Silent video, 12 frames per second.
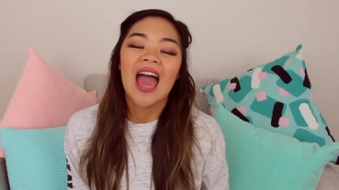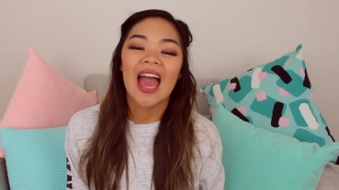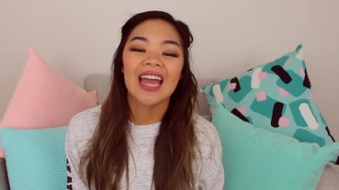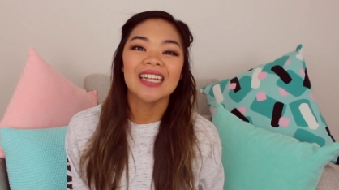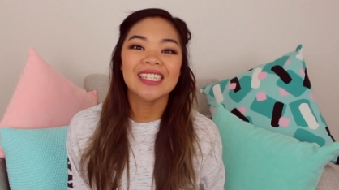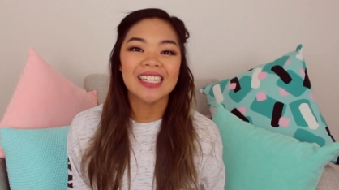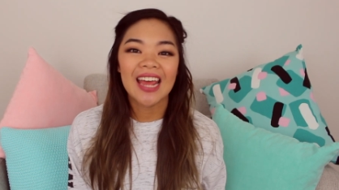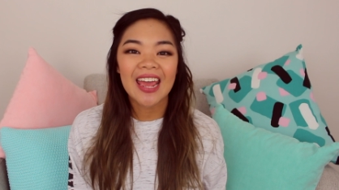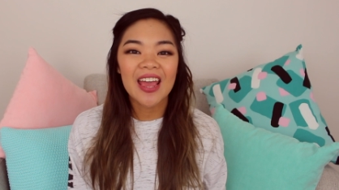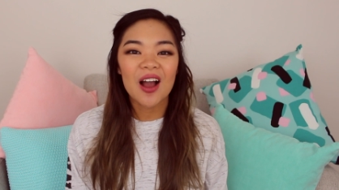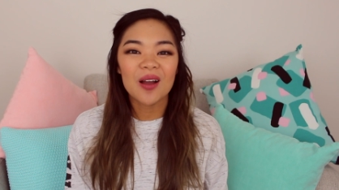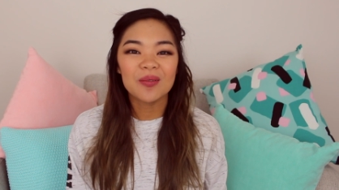And
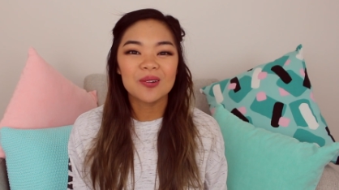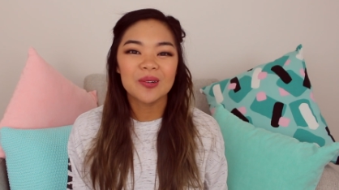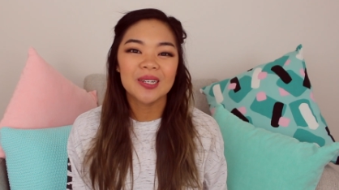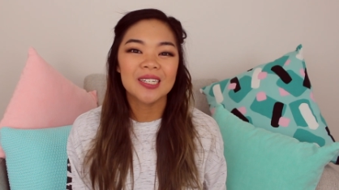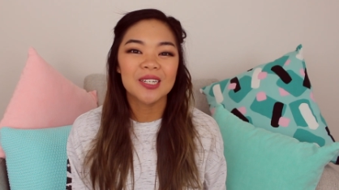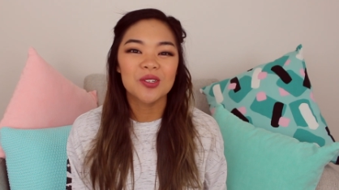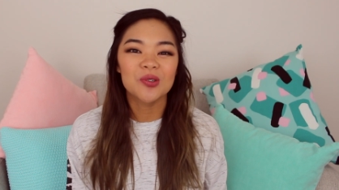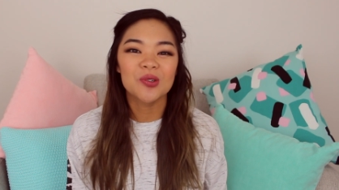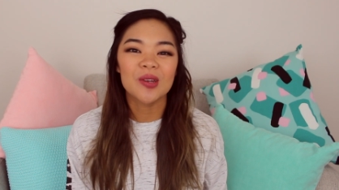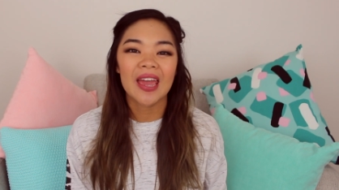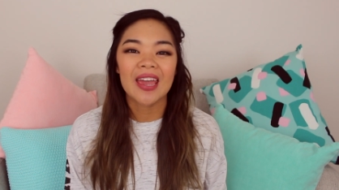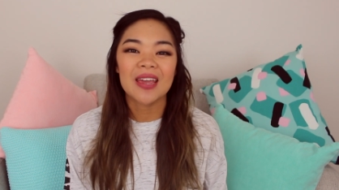today I'm going to
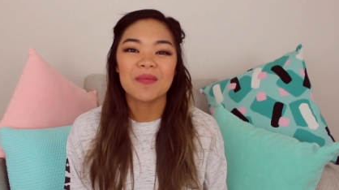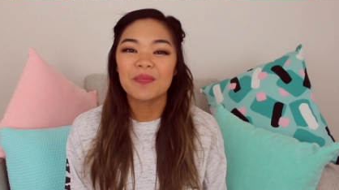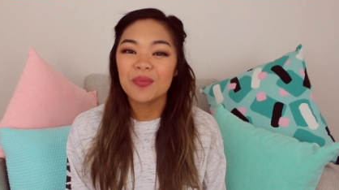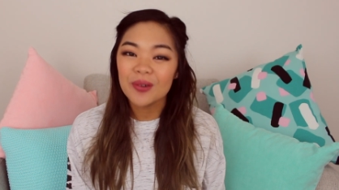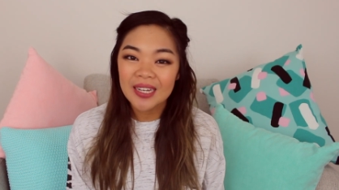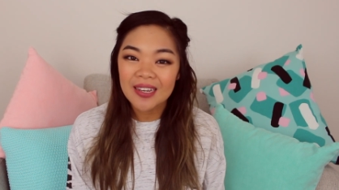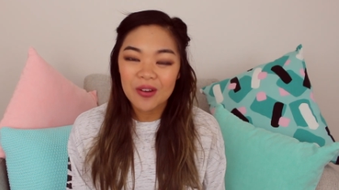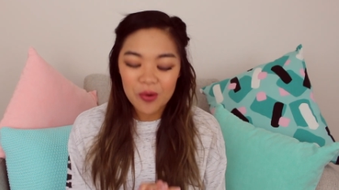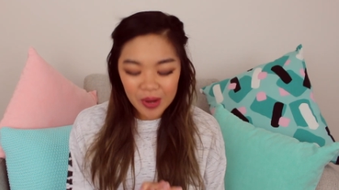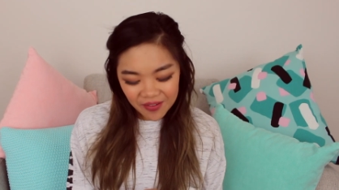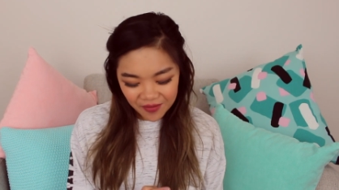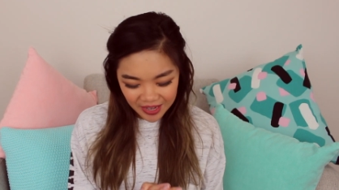do a pretty
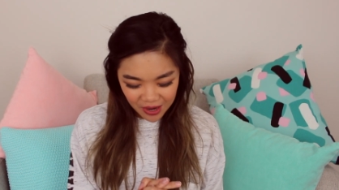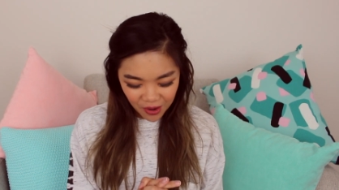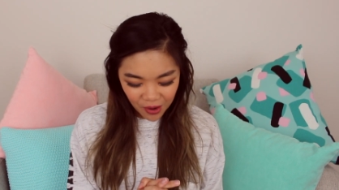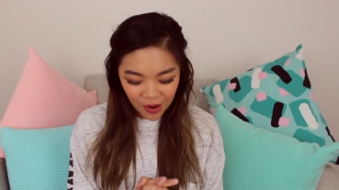quick video